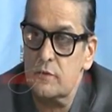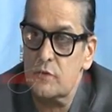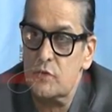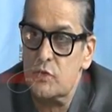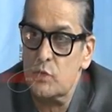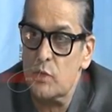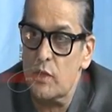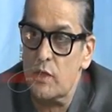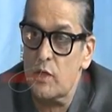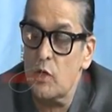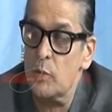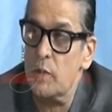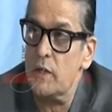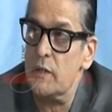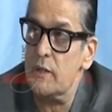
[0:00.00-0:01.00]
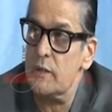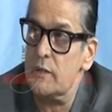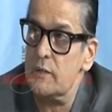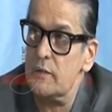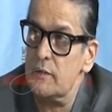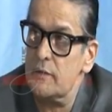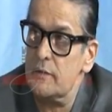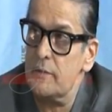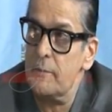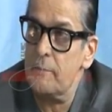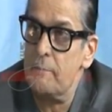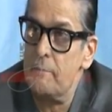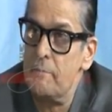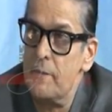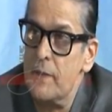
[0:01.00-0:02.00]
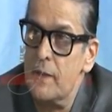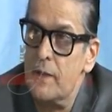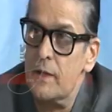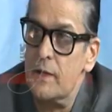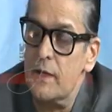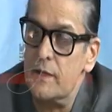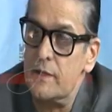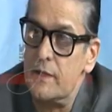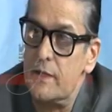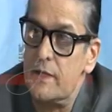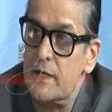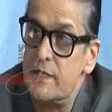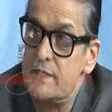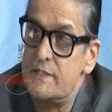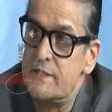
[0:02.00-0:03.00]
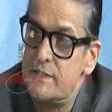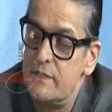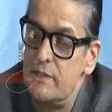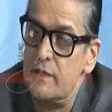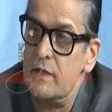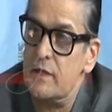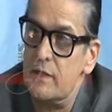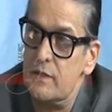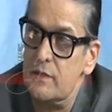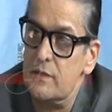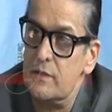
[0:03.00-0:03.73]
to a global Indian, and the criteria